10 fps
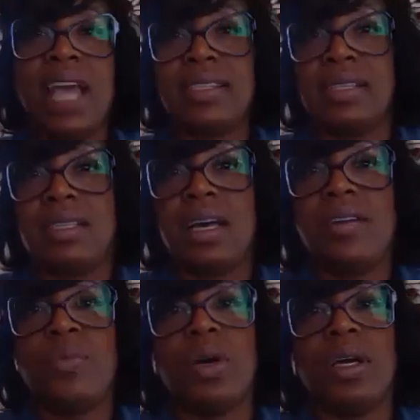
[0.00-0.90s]
that's a
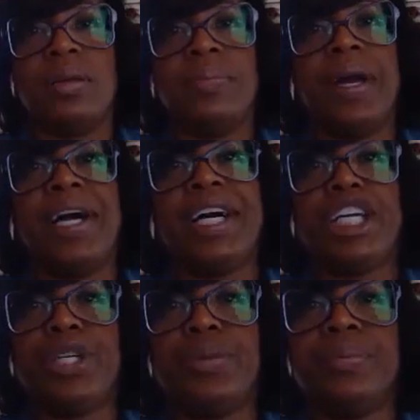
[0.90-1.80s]
tough one.
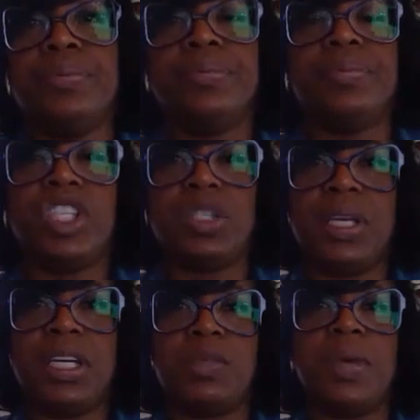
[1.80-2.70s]
Just
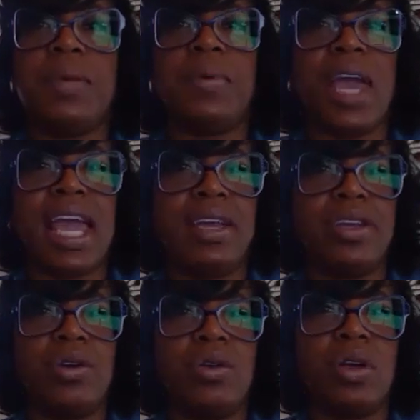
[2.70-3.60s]
because people
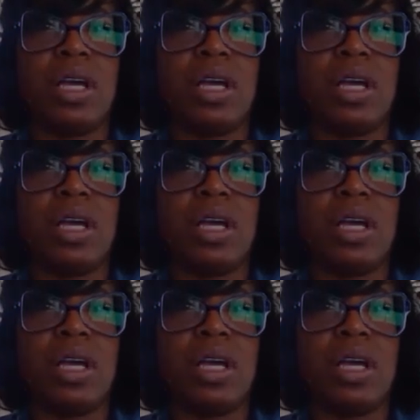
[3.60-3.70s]
handle